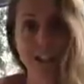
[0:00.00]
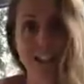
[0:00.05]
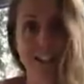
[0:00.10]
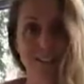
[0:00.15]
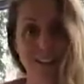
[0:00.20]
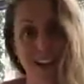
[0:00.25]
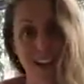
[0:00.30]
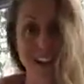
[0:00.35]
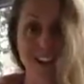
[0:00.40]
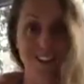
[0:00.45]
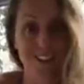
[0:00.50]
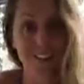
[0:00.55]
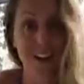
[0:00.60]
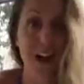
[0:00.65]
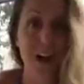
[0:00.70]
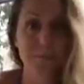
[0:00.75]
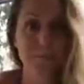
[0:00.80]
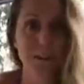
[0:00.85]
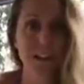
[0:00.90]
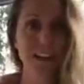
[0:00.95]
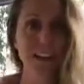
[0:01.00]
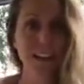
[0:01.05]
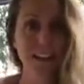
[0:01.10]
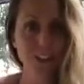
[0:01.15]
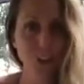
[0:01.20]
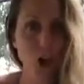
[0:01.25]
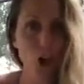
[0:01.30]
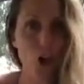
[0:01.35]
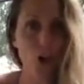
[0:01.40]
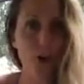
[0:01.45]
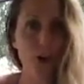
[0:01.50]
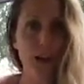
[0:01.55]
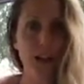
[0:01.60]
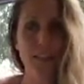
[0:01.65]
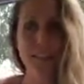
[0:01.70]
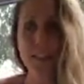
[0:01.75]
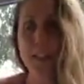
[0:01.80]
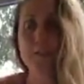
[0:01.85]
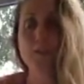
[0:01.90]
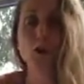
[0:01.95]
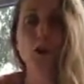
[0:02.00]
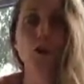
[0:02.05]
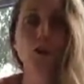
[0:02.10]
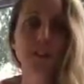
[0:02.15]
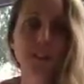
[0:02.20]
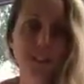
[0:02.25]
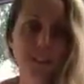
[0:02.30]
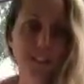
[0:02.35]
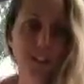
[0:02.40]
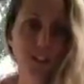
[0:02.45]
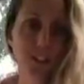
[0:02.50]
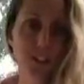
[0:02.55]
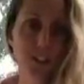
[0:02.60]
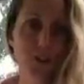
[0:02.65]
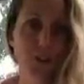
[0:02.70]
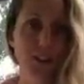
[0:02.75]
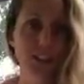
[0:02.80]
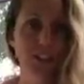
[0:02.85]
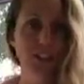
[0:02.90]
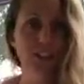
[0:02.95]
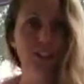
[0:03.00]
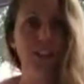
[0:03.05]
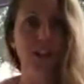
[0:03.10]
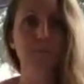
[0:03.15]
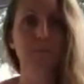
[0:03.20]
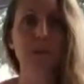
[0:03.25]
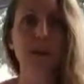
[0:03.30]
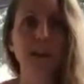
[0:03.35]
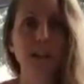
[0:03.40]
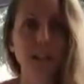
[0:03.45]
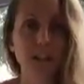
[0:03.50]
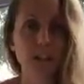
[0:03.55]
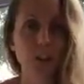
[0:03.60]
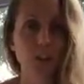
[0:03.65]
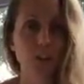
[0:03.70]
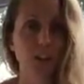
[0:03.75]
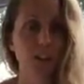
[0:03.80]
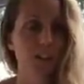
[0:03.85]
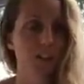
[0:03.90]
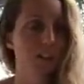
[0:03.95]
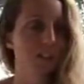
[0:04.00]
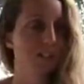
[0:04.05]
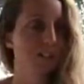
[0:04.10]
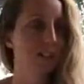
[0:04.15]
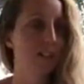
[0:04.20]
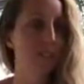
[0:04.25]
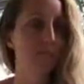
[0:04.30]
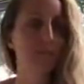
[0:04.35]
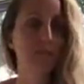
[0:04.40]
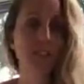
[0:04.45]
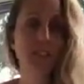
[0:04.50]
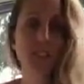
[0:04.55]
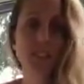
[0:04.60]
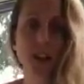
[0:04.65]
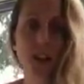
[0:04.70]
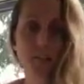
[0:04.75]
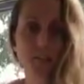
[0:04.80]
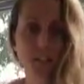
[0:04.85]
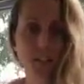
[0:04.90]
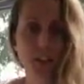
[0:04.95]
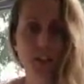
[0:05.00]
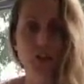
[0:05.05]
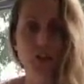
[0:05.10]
leader when I grow up. No, they've gone into the trenches. They've been in the trenches. They've discovered